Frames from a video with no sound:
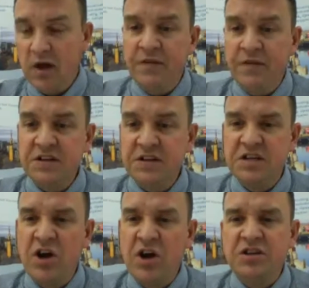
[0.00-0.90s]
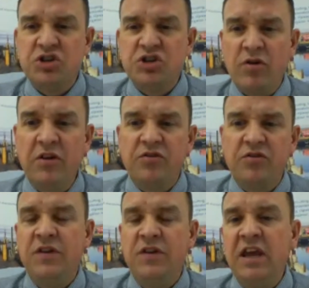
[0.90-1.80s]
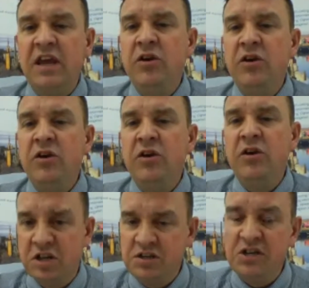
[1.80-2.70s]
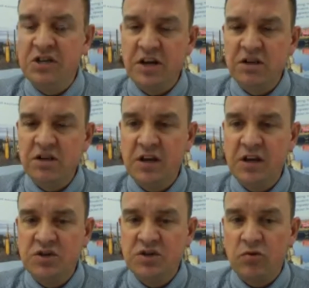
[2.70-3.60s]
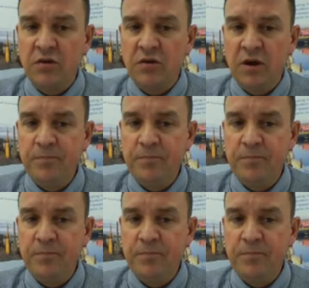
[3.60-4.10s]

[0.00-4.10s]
And it's designed to strengthen the EU legislation that is already out there.